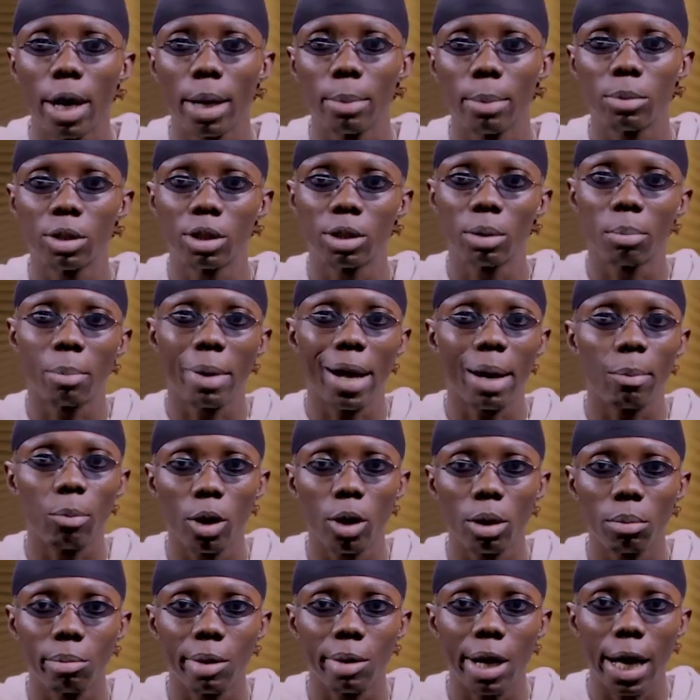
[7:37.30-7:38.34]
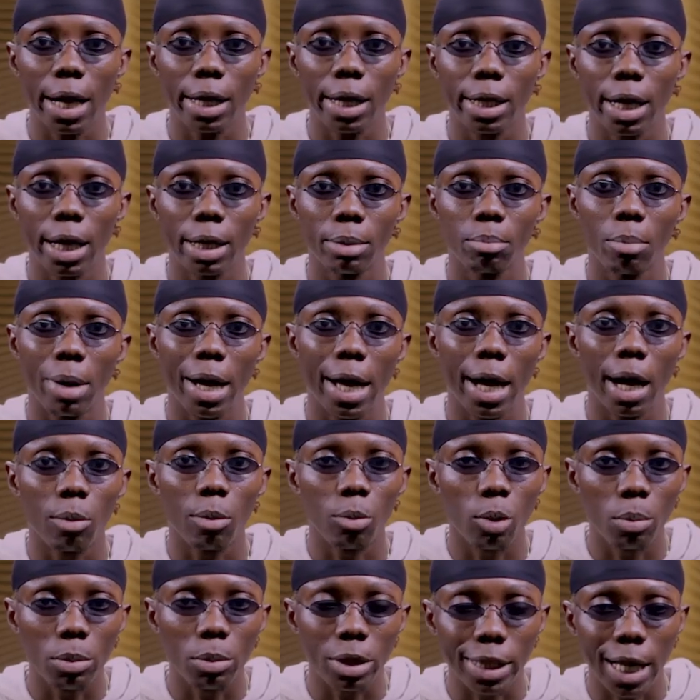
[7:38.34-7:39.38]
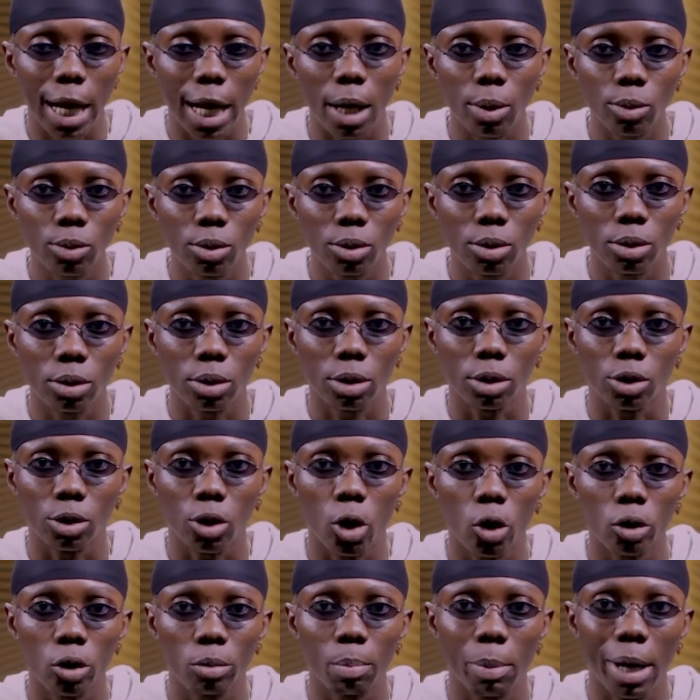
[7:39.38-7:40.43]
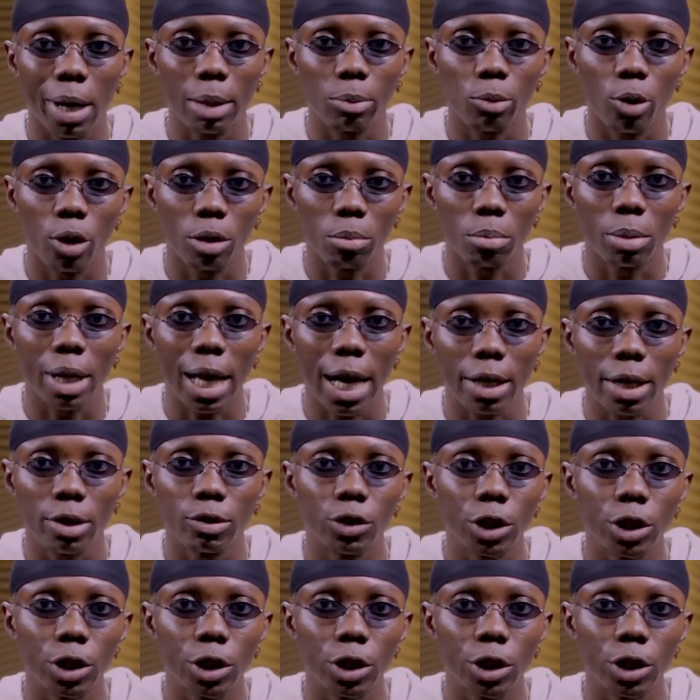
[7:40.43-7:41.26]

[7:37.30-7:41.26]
it's the Bad Boy Blaq and my album is out. It's called Bad Boy Blaq